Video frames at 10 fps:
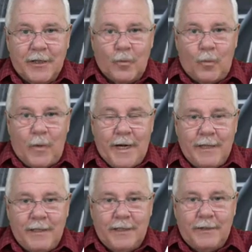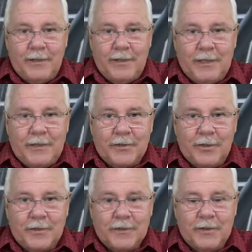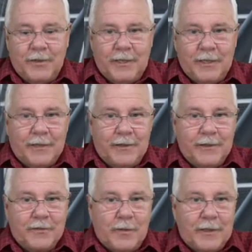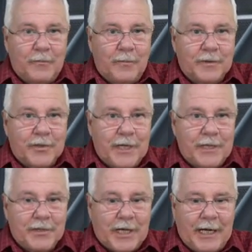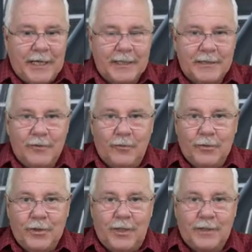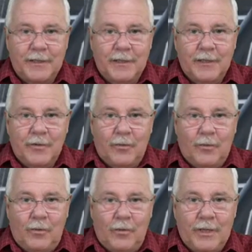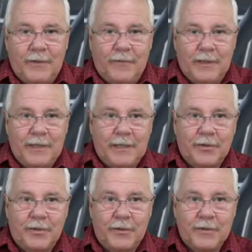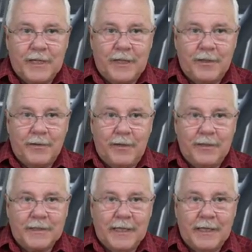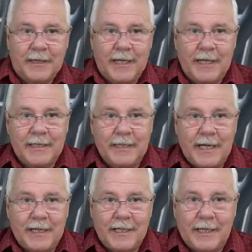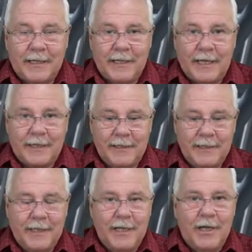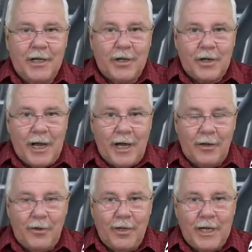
when the lead starts turning, this one will change height or not. Or if the lead turns and the roller's like that and like that. Now,